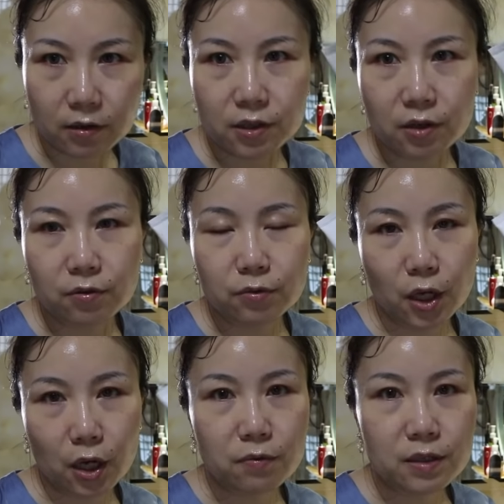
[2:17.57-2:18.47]
I still
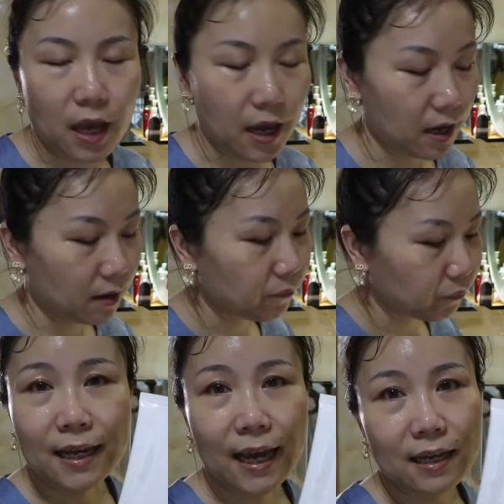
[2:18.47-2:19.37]
use a
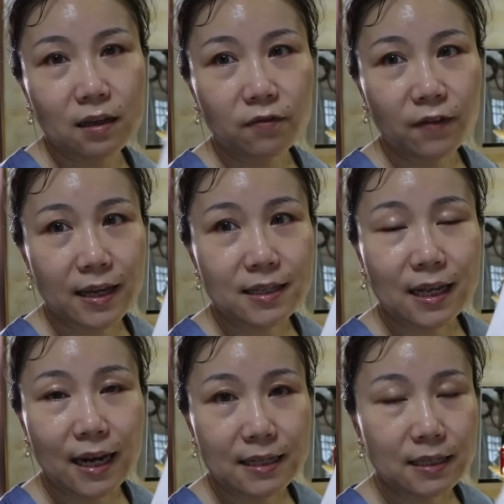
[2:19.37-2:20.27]
face
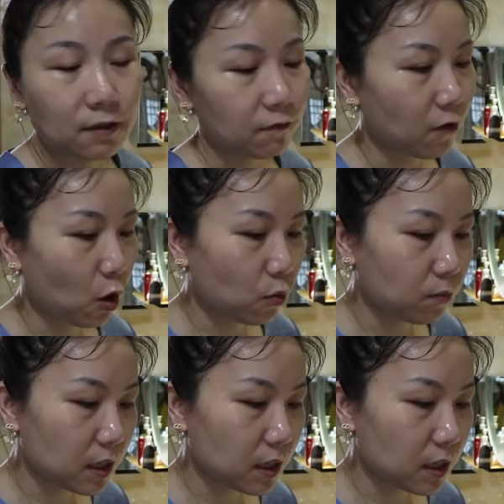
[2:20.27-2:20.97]
cleansing foam.